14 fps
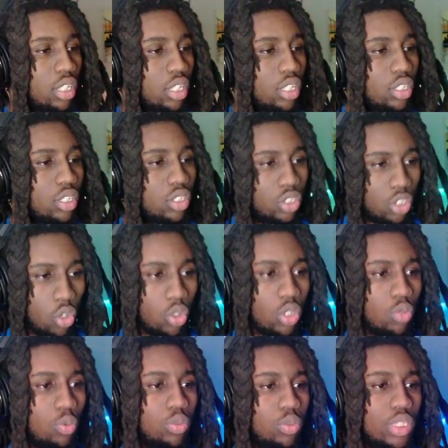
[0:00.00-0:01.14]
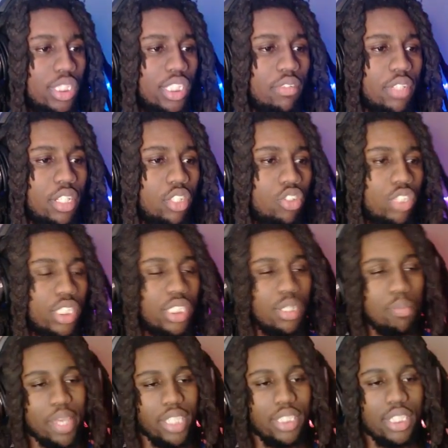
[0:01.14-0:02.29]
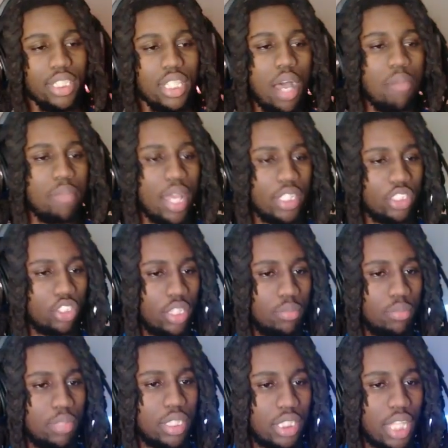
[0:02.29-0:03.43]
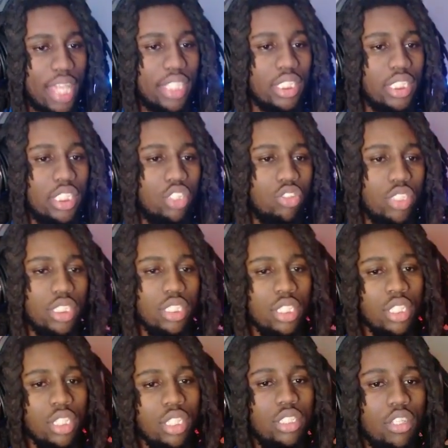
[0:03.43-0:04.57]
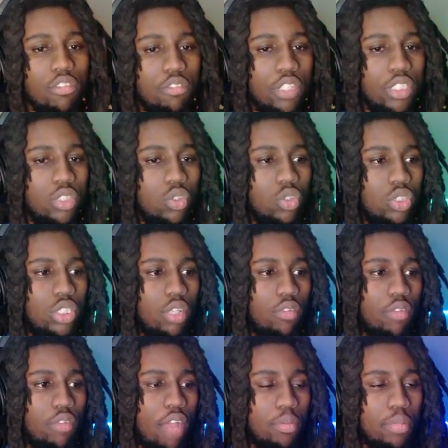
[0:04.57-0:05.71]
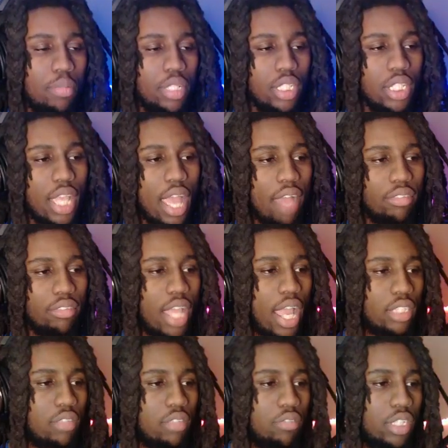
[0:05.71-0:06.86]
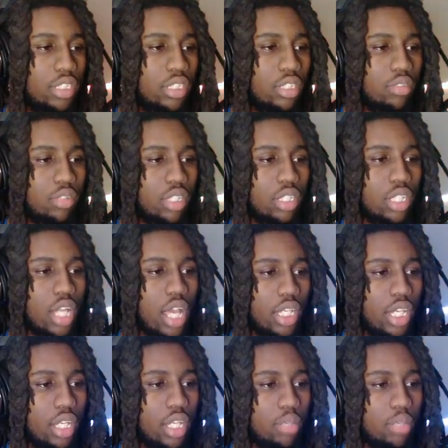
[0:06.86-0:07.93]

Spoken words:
Logan will receive an increase to basic combat strength, but a slight decrease to additional survivability after activation of Undying Animal.